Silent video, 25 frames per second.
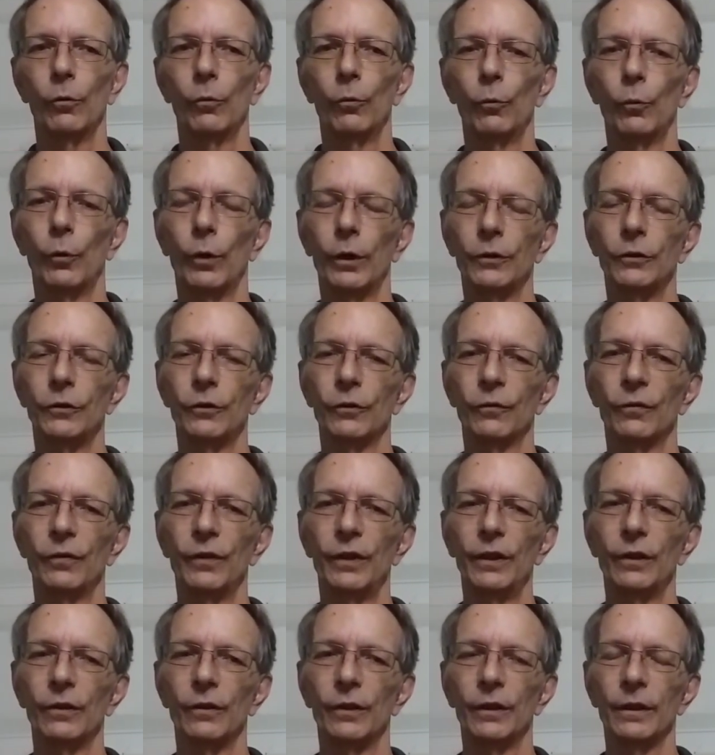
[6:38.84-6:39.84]
what's your
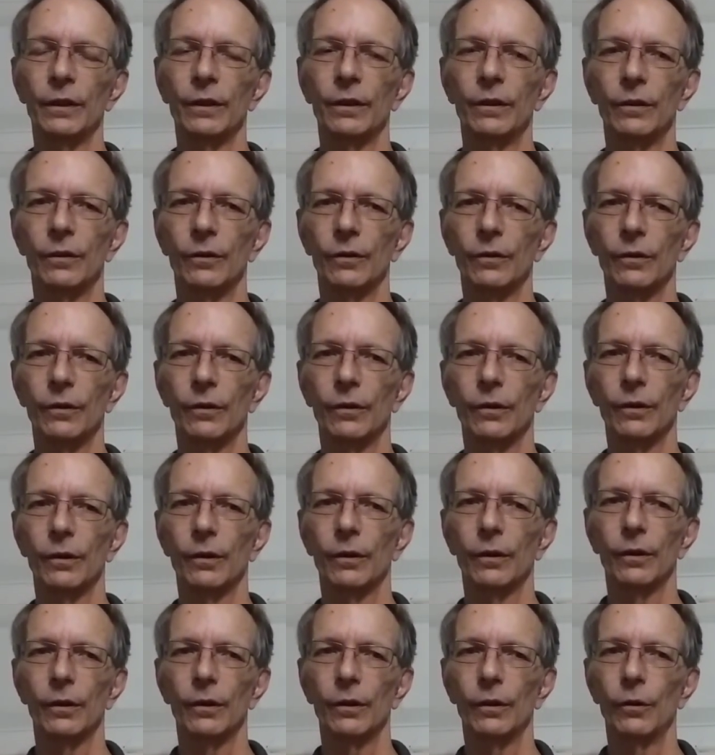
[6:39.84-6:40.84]
feeling?
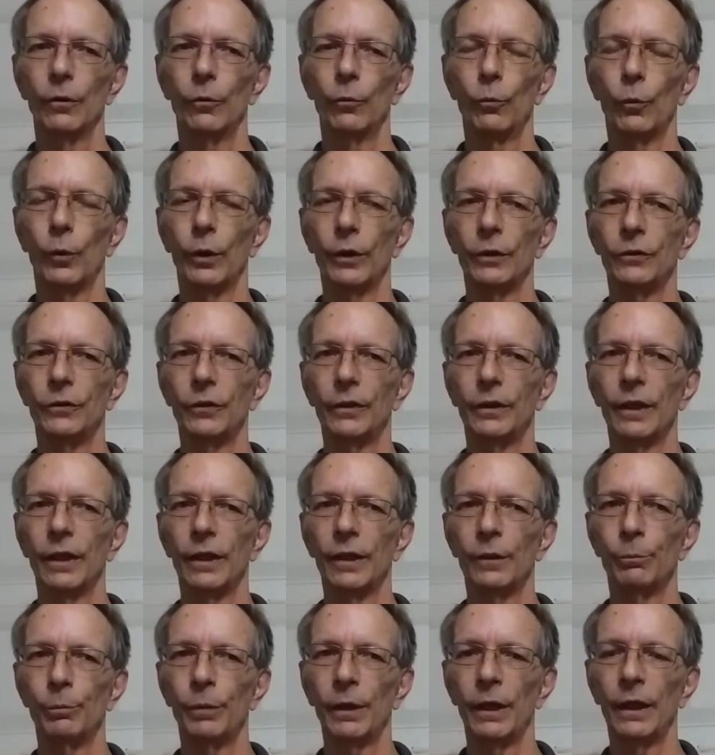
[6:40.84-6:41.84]
Once you get
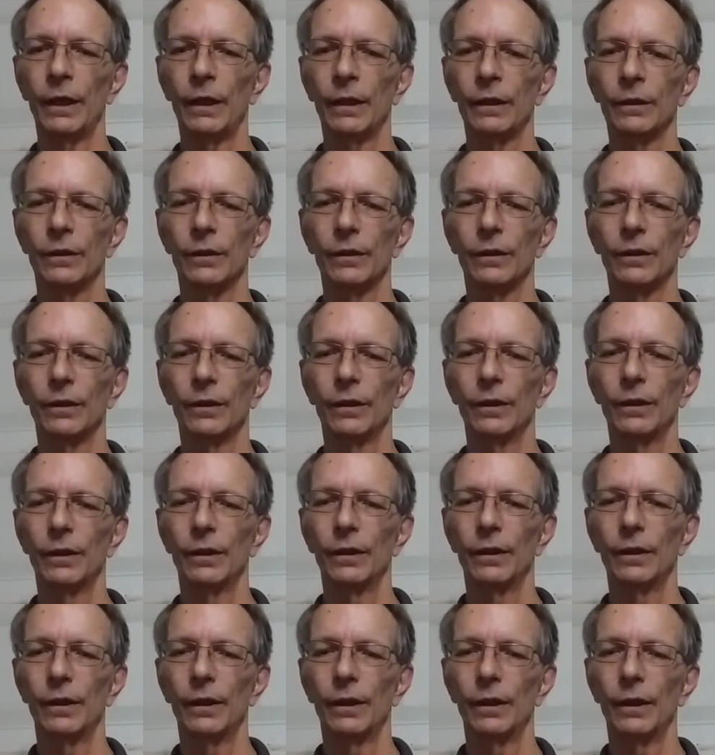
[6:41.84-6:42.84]
it back,
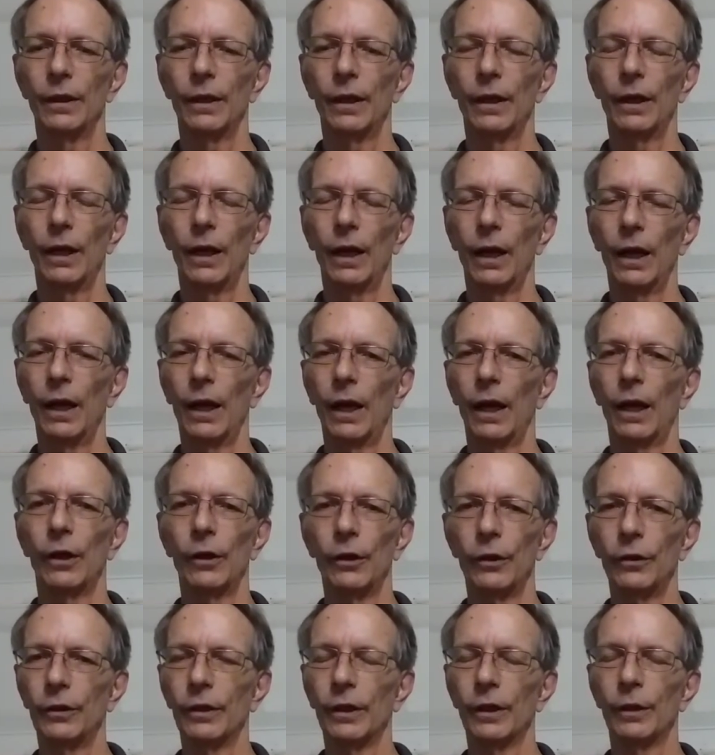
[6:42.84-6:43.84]
are
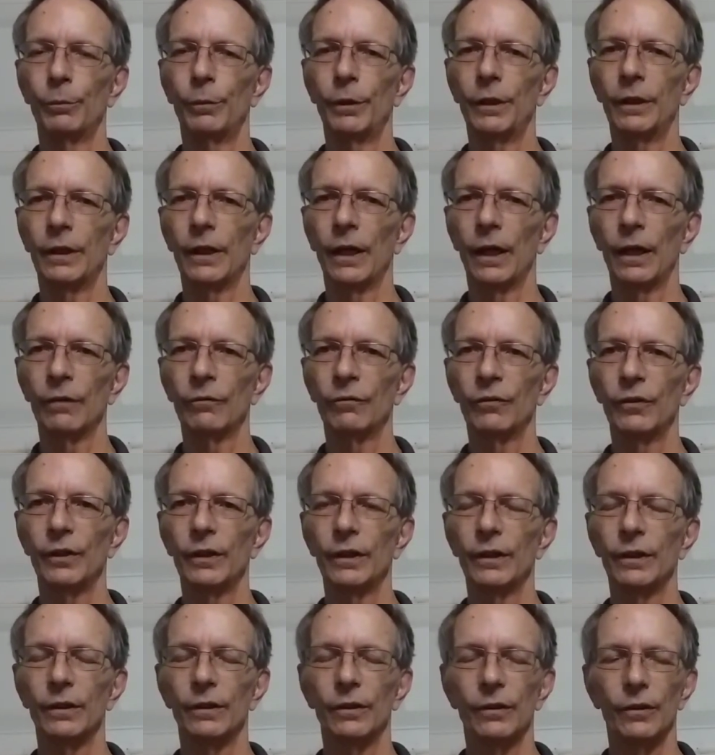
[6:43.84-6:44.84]
you going to be
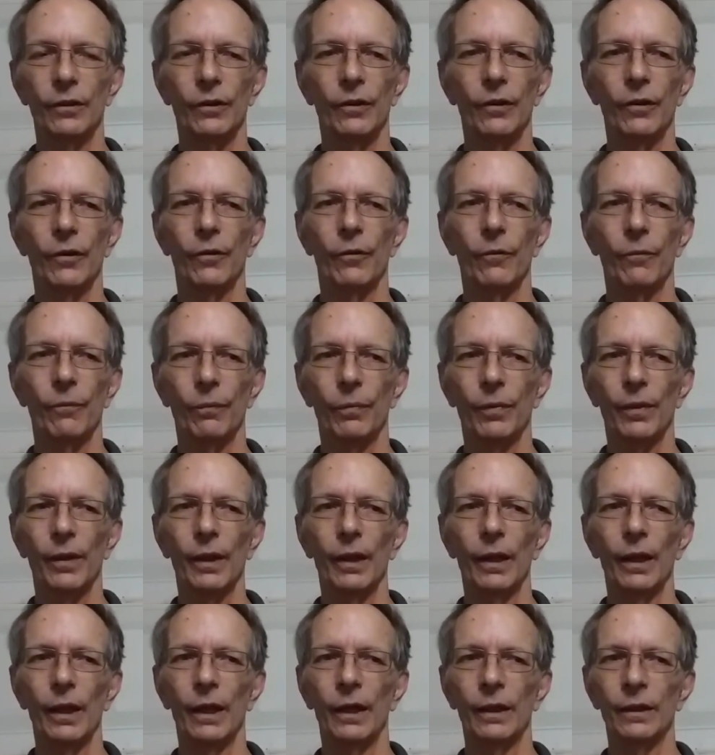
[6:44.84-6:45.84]
confident
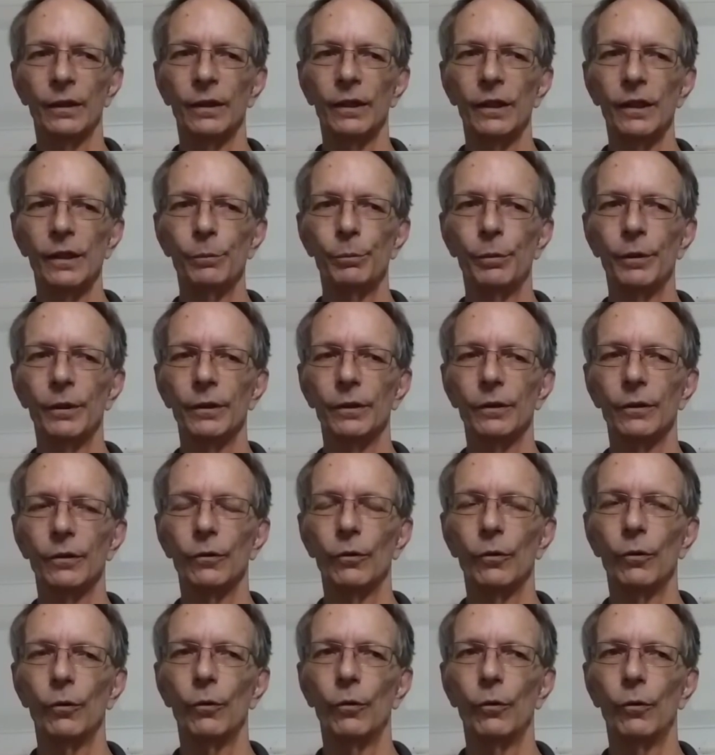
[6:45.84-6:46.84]
and keep it?
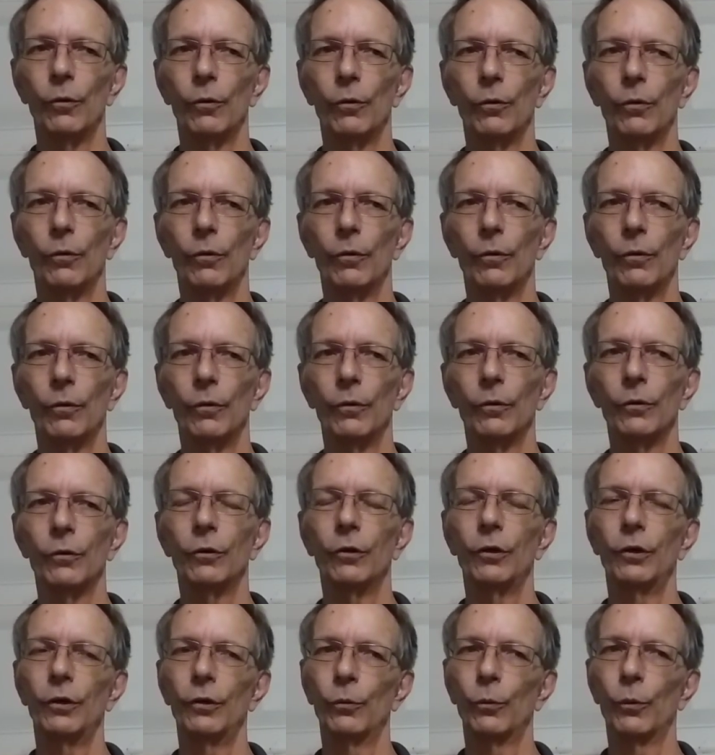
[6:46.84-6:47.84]

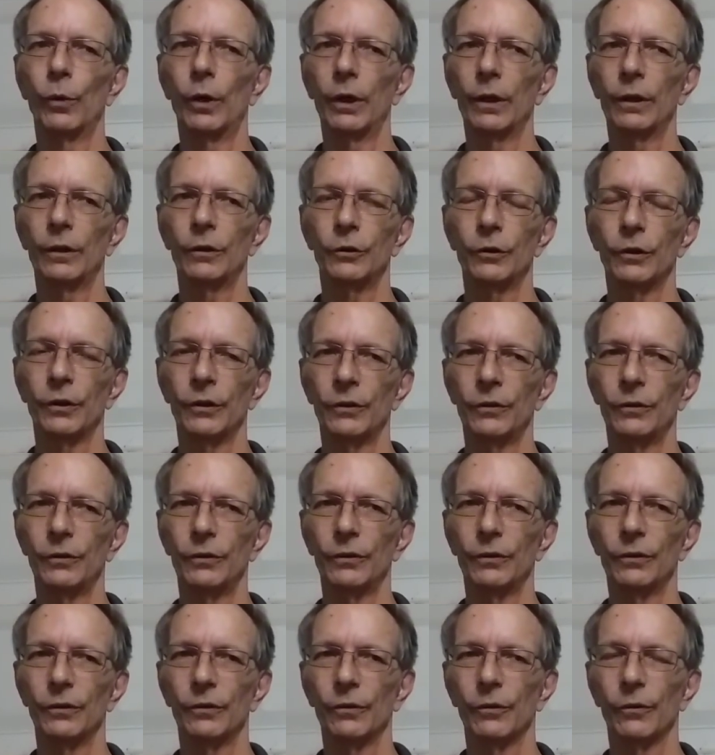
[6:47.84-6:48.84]
Do you want to just
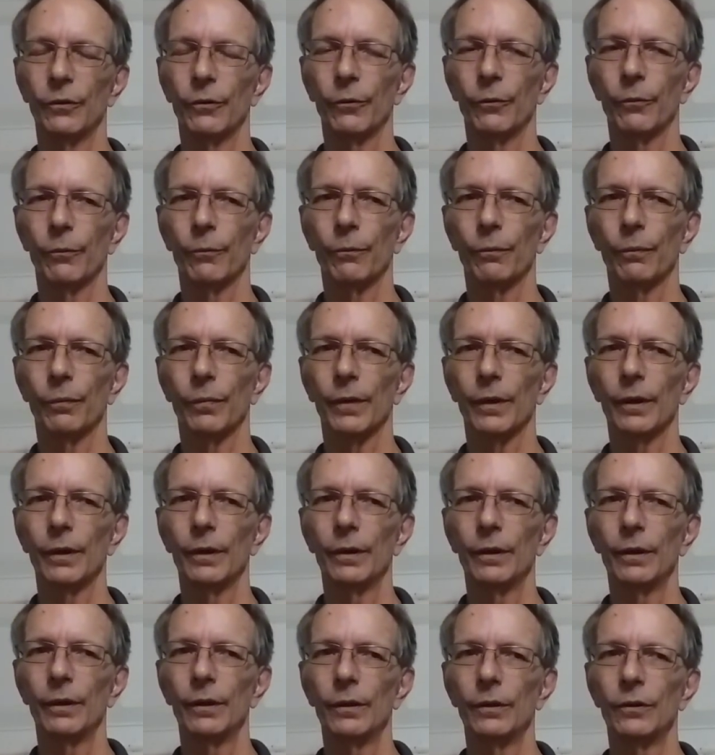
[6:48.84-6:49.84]

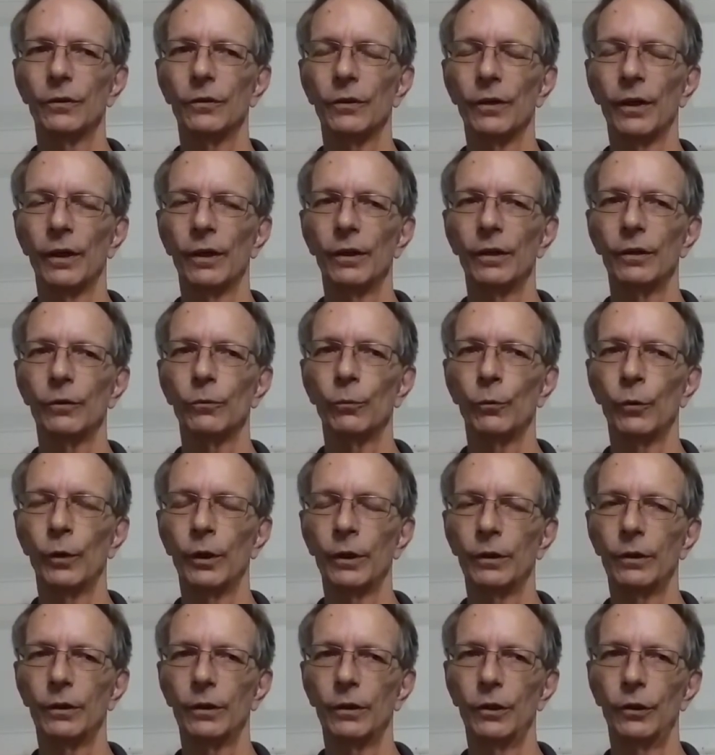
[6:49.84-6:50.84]
sell it?
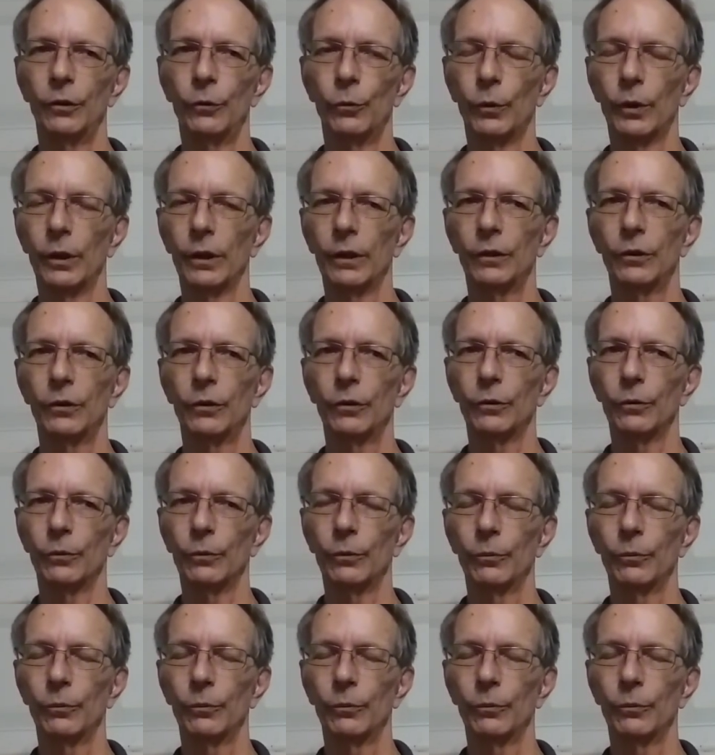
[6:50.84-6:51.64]
What do you want to do?